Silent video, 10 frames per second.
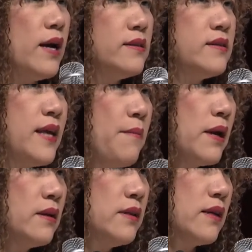as a
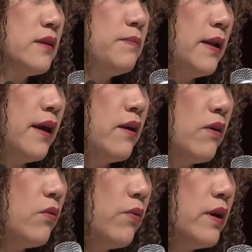semiconductor
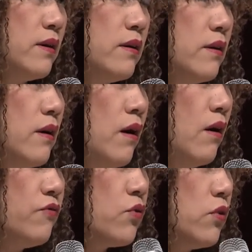player, we,
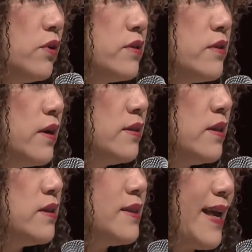of course,
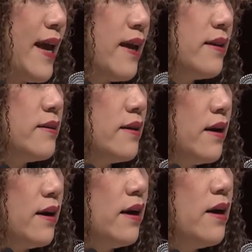understand
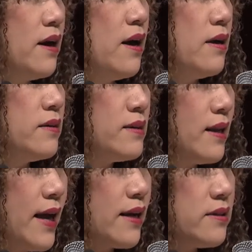uh,
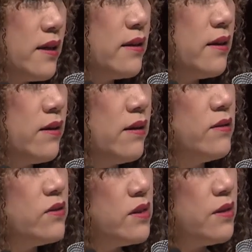selecting the
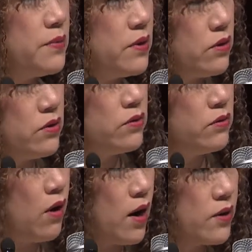C P
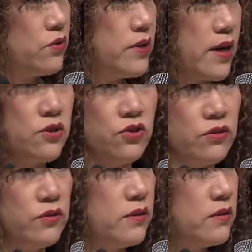U
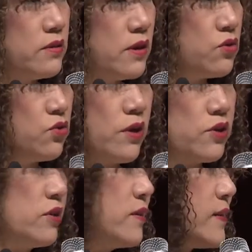architecture, the instruction